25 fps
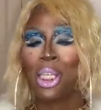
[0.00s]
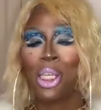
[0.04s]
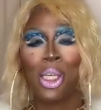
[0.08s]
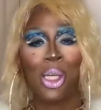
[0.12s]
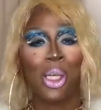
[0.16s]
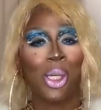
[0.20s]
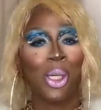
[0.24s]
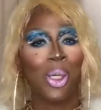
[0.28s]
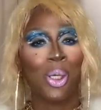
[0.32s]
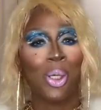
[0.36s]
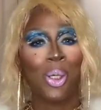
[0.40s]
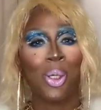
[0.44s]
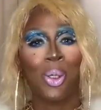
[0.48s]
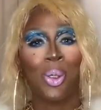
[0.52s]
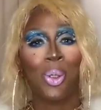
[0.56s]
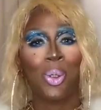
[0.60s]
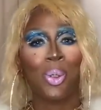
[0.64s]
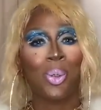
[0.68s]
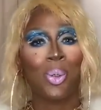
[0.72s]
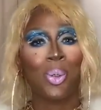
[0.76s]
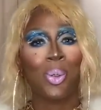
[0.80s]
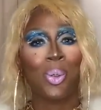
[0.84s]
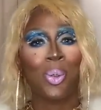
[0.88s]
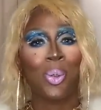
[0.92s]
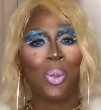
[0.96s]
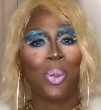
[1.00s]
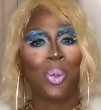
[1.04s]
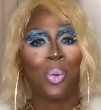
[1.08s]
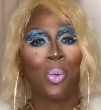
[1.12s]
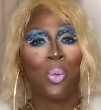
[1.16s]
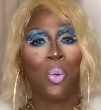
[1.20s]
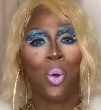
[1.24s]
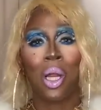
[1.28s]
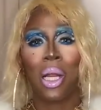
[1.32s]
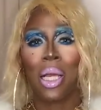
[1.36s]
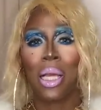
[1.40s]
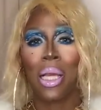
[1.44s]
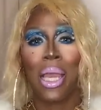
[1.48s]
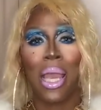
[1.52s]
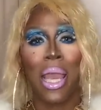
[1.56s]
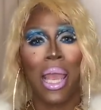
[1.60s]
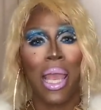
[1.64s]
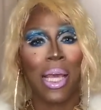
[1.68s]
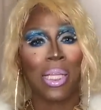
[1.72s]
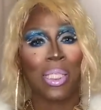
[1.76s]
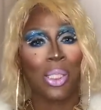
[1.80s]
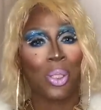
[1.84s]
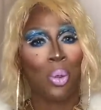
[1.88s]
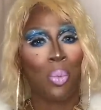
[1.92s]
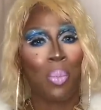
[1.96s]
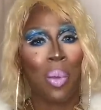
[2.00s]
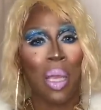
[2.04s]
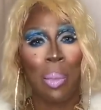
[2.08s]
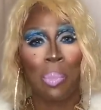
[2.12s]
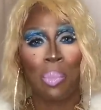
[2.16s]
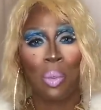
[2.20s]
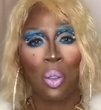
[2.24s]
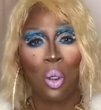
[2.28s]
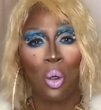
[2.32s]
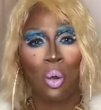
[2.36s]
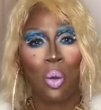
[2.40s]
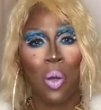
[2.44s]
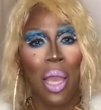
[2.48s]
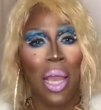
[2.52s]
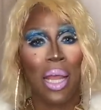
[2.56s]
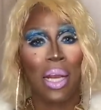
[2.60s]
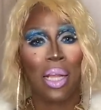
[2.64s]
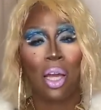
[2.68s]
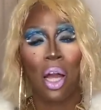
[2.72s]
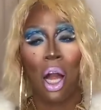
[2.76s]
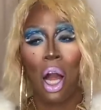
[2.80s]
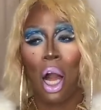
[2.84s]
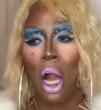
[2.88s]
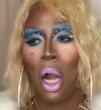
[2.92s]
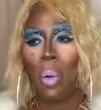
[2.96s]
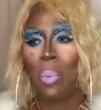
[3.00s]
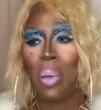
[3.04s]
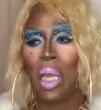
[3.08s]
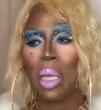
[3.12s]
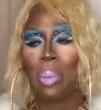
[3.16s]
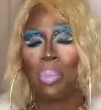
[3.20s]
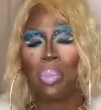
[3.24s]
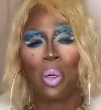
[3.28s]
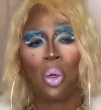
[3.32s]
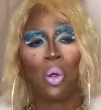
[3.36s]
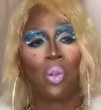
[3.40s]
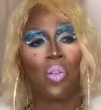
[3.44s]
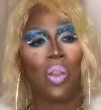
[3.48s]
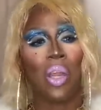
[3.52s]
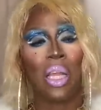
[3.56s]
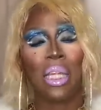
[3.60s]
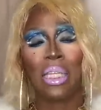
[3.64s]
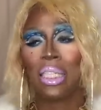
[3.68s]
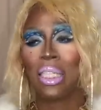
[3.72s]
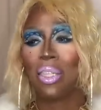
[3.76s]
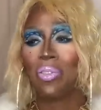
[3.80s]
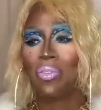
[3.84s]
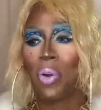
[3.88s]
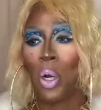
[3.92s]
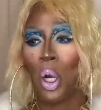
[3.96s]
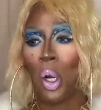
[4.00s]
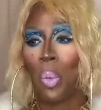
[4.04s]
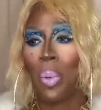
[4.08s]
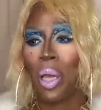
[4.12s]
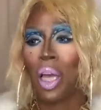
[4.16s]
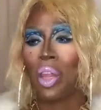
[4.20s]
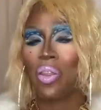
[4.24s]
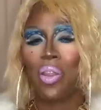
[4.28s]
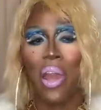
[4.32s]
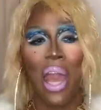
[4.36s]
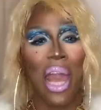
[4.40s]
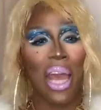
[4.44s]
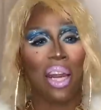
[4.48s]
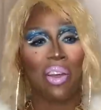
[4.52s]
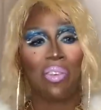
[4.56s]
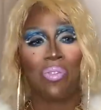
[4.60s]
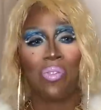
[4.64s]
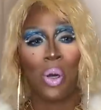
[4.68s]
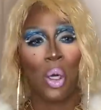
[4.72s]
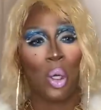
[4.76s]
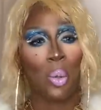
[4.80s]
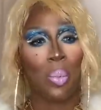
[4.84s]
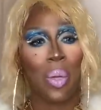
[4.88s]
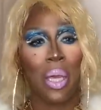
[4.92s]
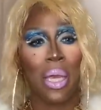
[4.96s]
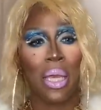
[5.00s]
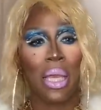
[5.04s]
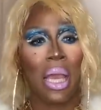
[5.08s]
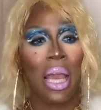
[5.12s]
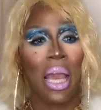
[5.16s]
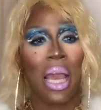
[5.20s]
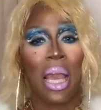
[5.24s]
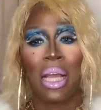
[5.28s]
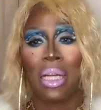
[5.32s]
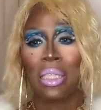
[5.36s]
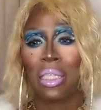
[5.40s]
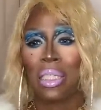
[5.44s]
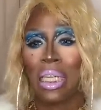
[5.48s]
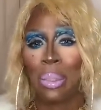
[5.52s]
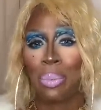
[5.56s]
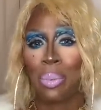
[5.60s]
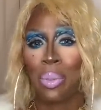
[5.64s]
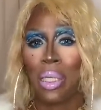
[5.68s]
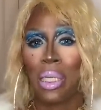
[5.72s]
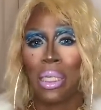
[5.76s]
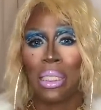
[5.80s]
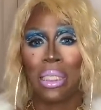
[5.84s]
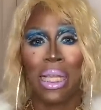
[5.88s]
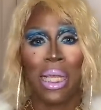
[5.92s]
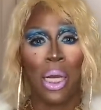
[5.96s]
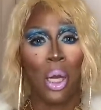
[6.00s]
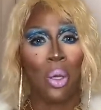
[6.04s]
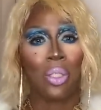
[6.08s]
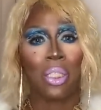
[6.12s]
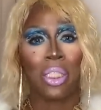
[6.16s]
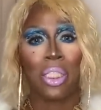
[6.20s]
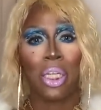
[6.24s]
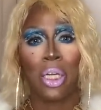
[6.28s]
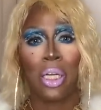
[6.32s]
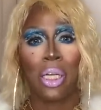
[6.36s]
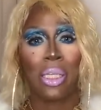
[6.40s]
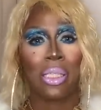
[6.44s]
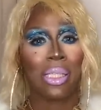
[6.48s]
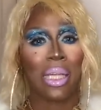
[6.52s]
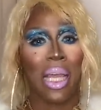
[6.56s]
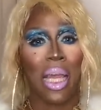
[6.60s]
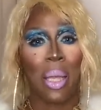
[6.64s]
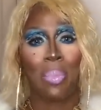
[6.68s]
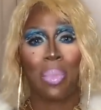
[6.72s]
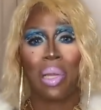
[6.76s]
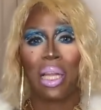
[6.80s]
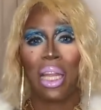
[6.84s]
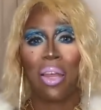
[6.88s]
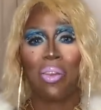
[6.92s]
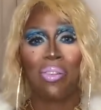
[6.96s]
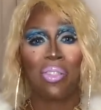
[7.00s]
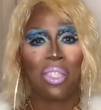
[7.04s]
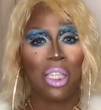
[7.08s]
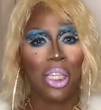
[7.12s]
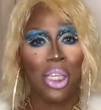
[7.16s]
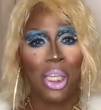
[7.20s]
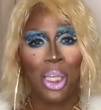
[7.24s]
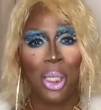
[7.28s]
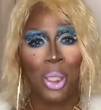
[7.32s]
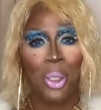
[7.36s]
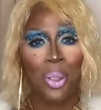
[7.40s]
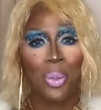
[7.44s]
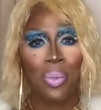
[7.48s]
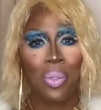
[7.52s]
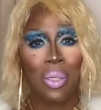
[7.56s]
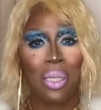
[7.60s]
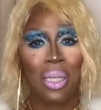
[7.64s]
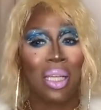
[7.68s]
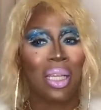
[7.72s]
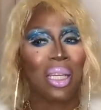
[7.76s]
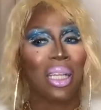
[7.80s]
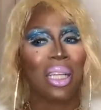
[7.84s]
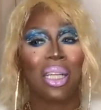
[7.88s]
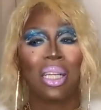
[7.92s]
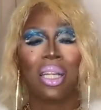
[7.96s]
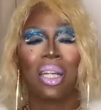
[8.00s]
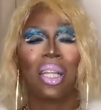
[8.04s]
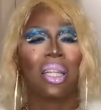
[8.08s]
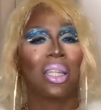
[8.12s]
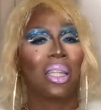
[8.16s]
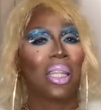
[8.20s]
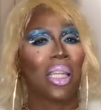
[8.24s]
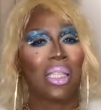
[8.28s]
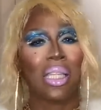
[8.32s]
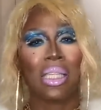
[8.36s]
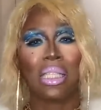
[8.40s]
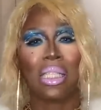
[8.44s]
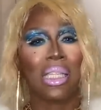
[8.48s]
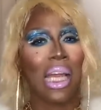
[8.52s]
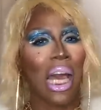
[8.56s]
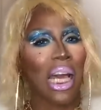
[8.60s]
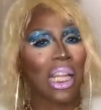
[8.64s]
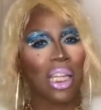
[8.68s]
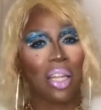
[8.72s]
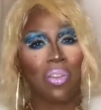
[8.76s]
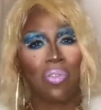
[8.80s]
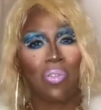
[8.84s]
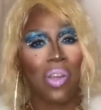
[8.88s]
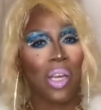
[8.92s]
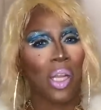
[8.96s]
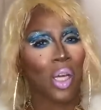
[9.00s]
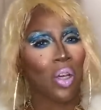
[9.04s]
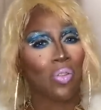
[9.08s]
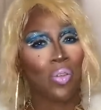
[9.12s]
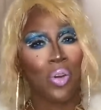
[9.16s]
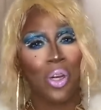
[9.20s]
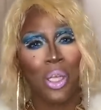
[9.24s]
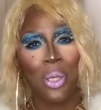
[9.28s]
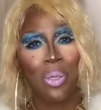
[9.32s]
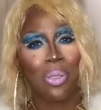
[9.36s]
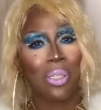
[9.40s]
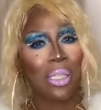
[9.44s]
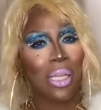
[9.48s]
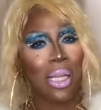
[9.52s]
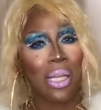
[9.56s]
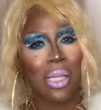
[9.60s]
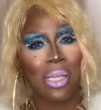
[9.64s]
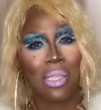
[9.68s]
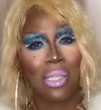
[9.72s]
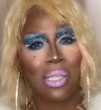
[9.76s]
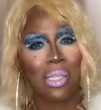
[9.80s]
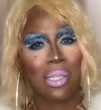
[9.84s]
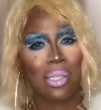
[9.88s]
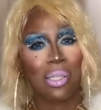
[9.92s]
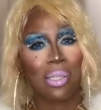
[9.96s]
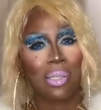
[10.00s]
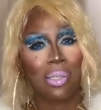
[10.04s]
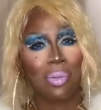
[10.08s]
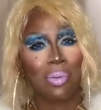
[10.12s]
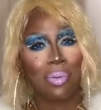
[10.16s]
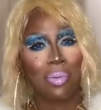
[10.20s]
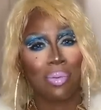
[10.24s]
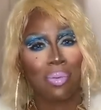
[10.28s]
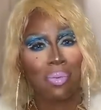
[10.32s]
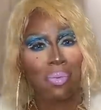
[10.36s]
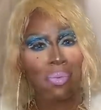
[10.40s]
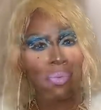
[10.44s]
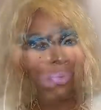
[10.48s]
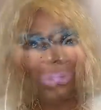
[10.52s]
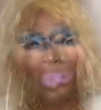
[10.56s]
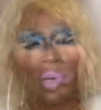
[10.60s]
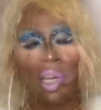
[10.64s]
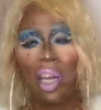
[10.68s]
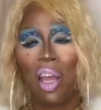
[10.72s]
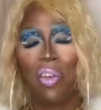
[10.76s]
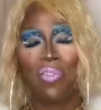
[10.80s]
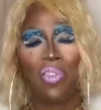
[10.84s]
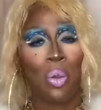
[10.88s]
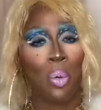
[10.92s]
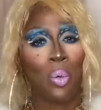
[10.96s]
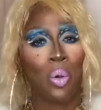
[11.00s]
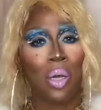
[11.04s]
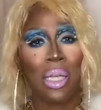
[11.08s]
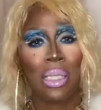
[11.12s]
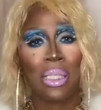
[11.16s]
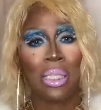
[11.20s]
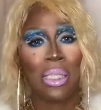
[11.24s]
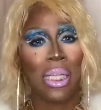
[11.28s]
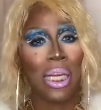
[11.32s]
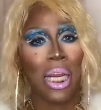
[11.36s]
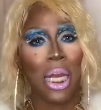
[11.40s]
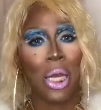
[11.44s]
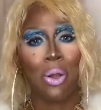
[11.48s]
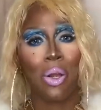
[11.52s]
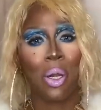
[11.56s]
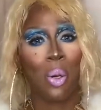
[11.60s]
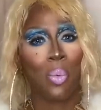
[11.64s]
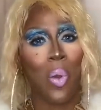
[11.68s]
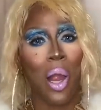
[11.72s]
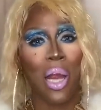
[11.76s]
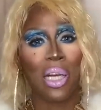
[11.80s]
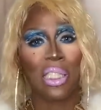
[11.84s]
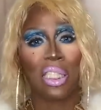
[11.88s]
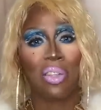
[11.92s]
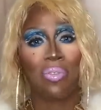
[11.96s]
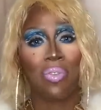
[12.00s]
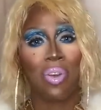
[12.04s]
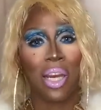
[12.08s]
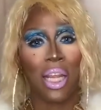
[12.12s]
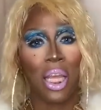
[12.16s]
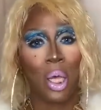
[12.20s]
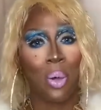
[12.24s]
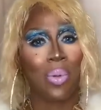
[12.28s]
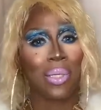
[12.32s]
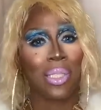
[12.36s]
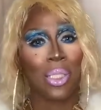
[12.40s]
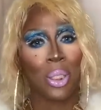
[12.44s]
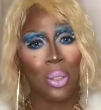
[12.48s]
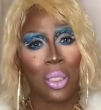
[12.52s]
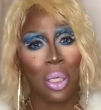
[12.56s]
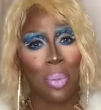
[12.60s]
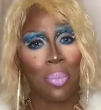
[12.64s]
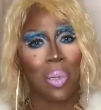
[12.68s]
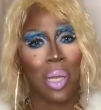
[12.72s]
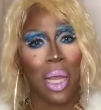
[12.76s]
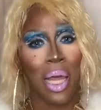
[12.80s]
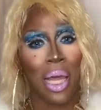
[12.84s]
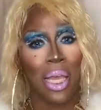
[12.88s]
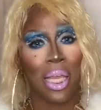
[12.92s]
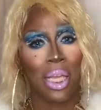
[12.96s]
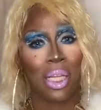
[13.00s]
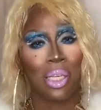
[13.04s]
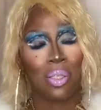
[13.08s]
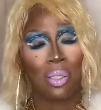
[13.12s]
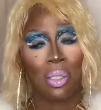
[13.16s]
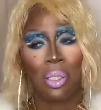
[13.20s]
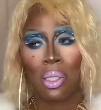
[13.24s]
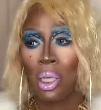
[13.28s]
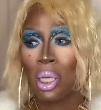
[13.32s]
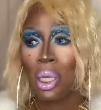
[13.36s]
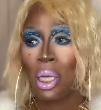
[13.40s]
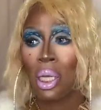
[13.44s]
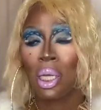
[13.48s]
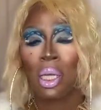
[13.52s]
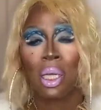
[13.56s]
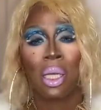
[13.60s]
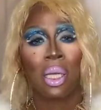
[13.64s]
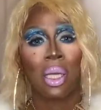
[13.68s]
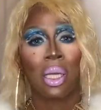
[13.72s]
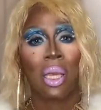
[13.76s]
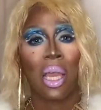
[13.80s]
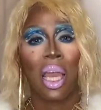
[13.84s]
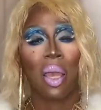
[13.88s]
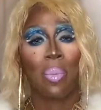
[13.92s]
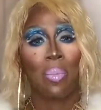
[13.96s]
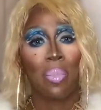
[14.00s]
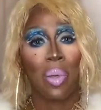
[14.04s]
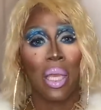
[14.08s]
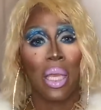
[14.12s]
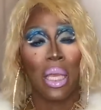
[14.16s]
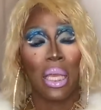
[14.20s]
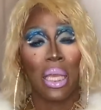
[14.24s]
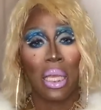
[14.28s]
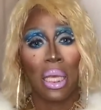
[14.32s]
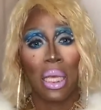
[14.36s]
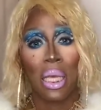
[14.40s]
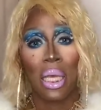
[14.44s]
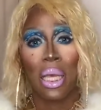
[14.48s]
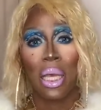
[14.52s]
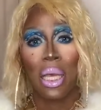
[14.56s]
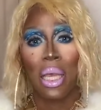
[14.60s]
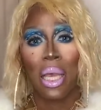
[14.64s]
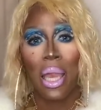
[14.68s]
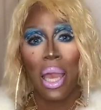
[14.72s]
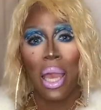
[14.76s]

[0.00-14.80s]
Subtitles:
you want to cancel people and call people this-a-phobic, that-a-phobic, just because they don't share the same beliefs as you, this is not the video for you, sis. But if you want to sit here and watch the video and still complain and be